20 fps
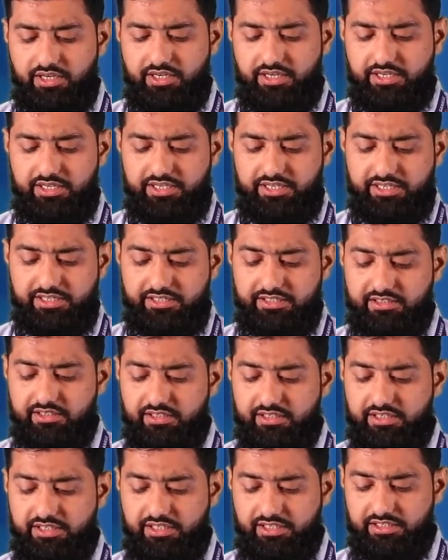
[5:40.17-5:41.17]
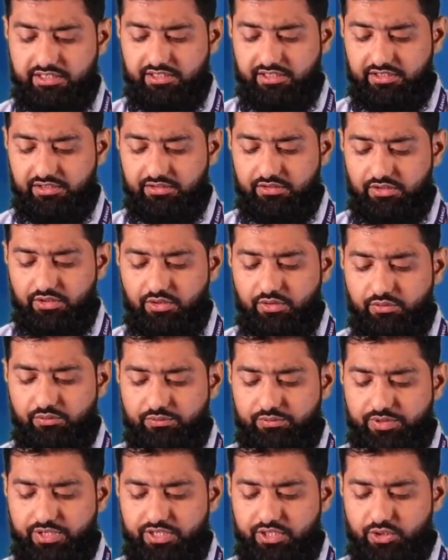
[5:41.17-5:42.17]
in here
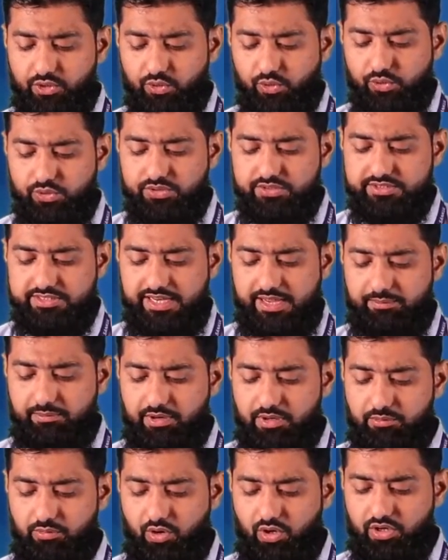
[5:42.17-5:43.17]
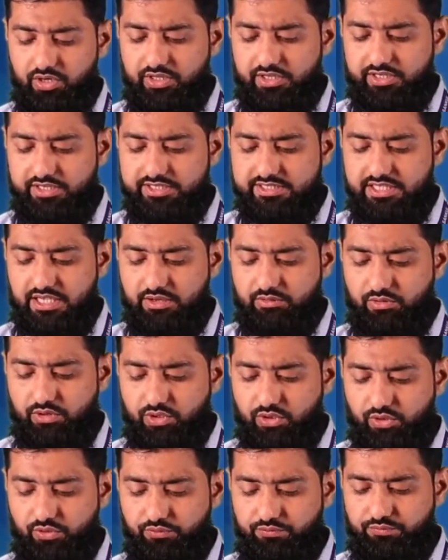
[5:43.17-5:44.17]
we use table border is equal
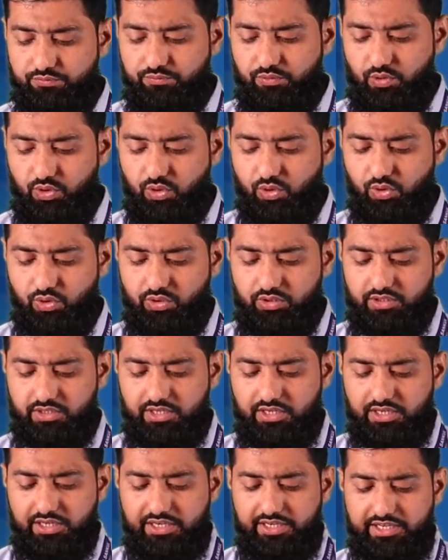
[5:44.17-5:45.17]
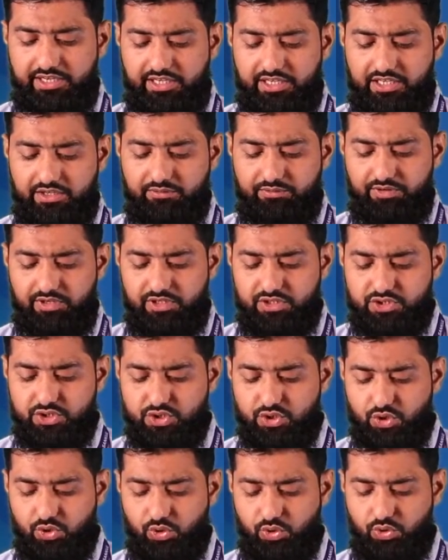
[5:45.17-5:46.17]
to 4. It will
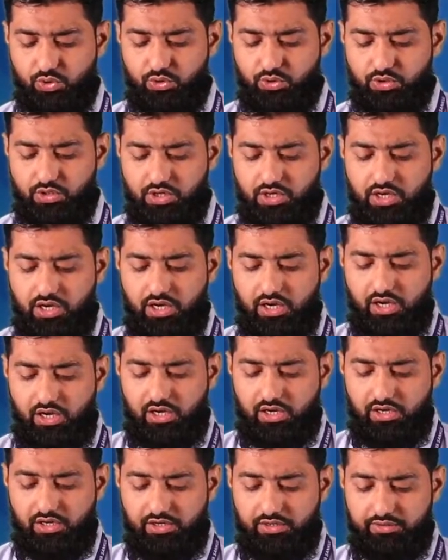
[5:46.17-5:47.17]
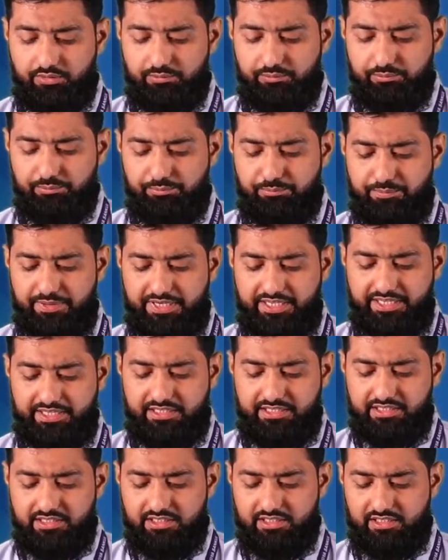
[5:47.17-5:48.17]
show a
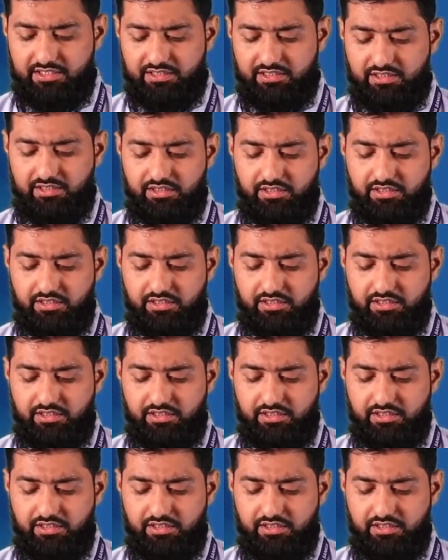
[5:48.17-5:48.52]
better